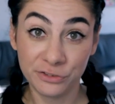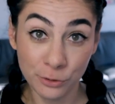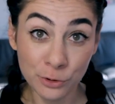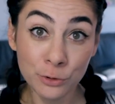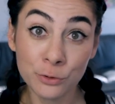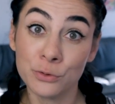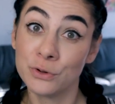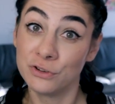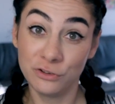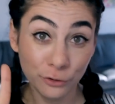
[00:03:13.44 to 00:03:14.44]

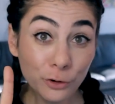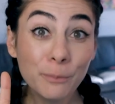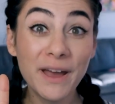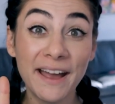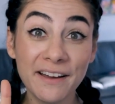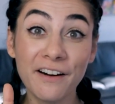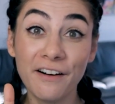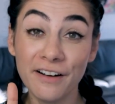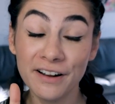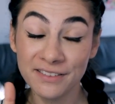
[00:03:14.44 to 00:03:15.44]
two two bank
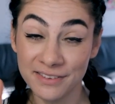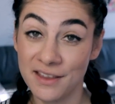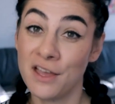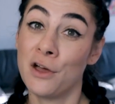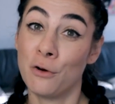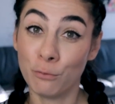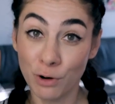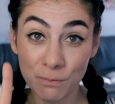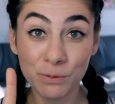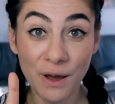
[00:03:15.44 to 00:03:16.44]
cards
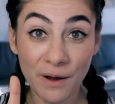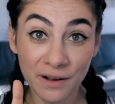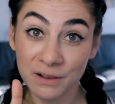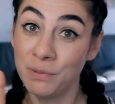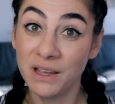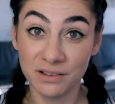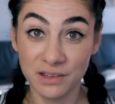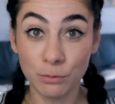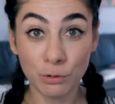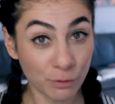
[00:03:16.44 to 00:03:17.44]
were blocked
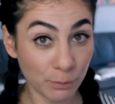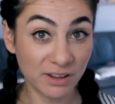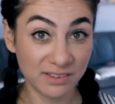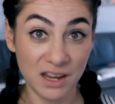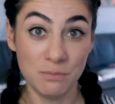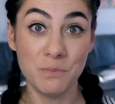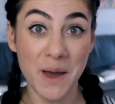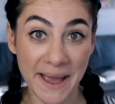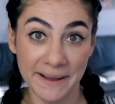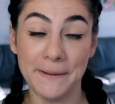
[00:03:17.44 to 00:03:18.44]
because they were from the same
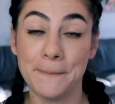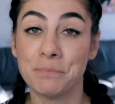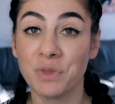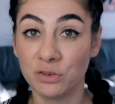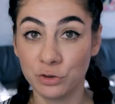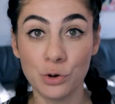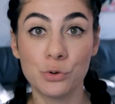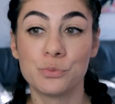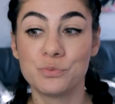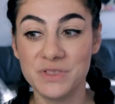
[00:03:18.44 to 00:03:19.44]
bank.
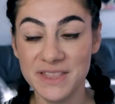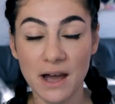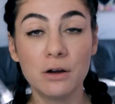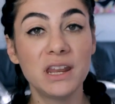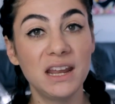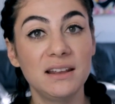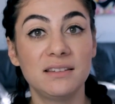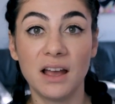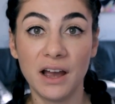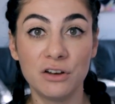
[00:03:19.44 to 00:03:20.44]
So
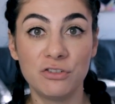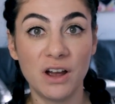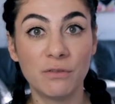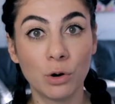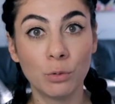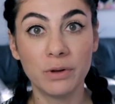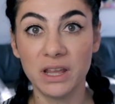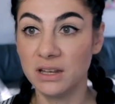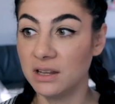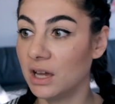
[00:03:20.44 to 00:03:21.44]
nowadays I travel
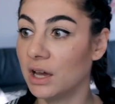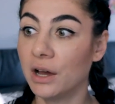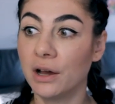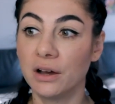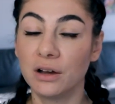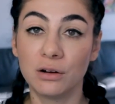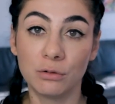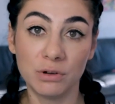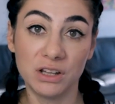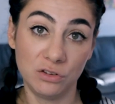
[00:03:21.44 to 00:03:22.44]
with uh,
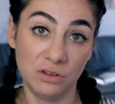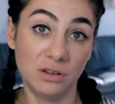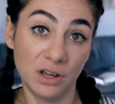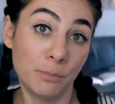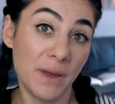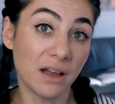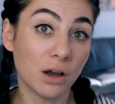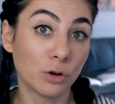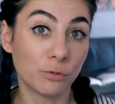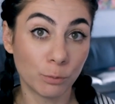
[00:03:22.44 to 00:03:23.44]
with a bank
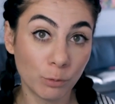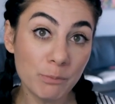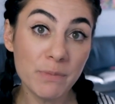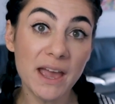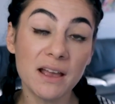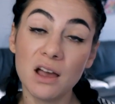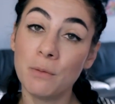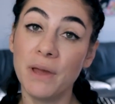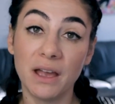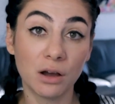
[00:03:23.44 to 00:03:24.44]
card from one bank,
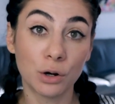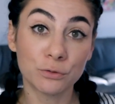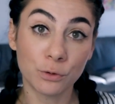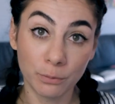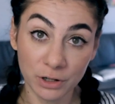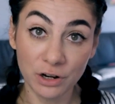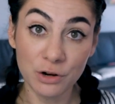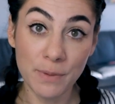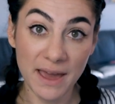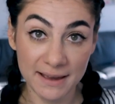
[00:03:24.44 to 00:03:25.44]
a bank card from
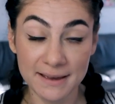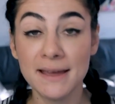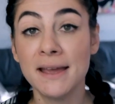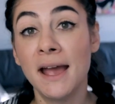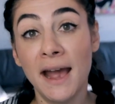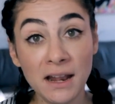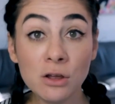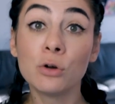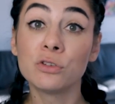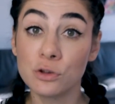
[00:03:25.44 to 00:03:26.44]
another bank,
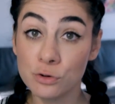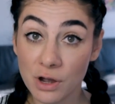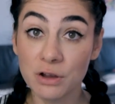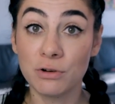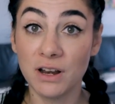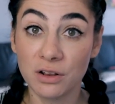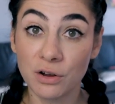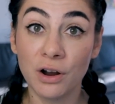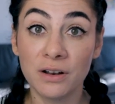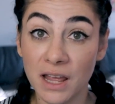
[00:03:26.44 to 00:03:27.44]
and also a credit
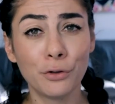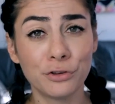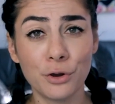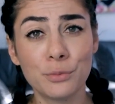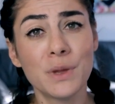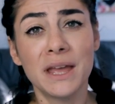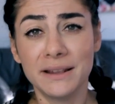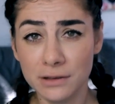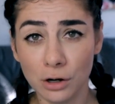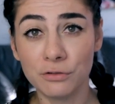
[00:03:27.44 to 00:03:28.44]
card. Also,
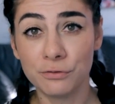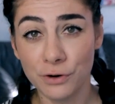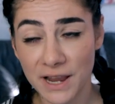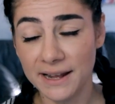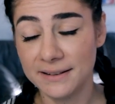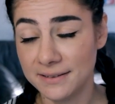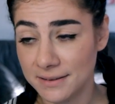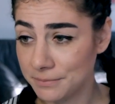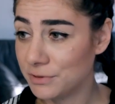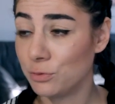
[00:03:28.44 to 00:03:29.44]
don't
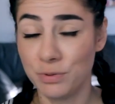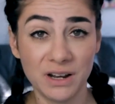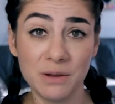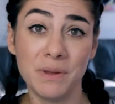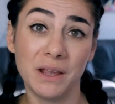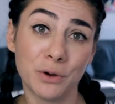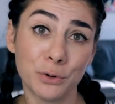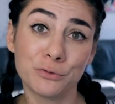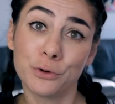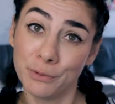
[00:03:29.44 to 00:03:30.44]
forget to bring the PIN
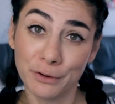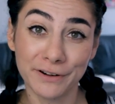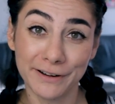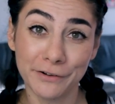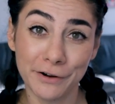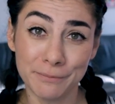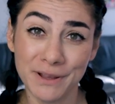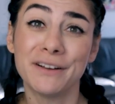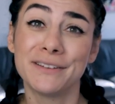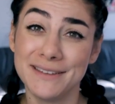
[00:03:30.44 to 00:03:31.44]
code from your credit card
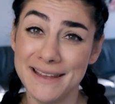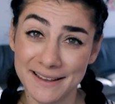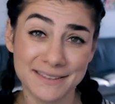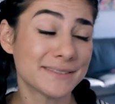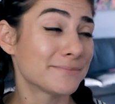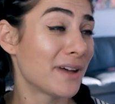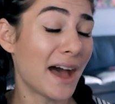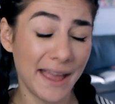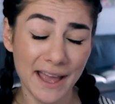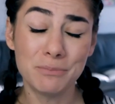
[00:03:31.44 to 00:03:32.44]
because yes,
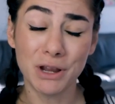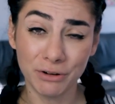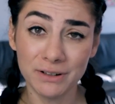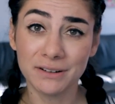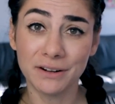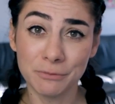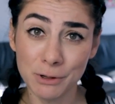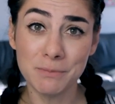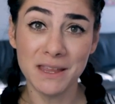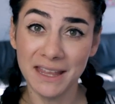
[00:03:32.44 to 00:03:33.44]
I had my credit card
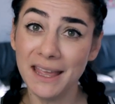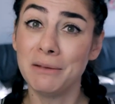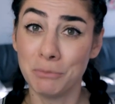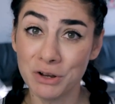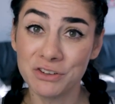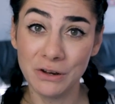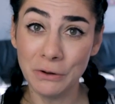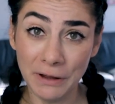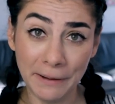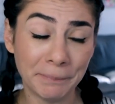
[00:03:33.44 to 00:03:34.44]
with me in
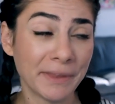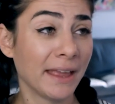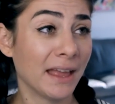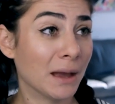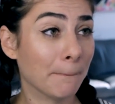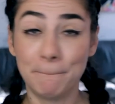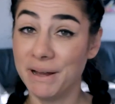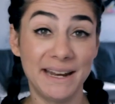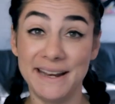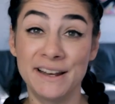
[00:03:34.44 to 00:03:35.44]
Barcelona,
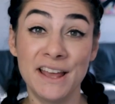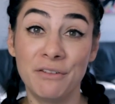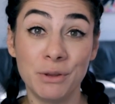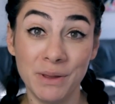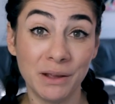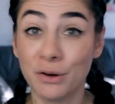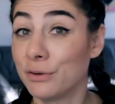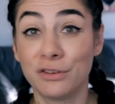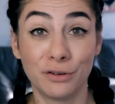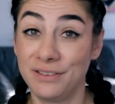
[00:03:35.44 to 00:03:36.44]
but I didn't have the PIN
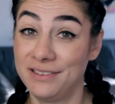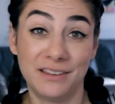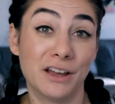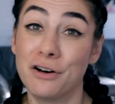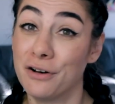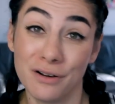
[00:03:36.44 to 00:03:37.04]
code, so it still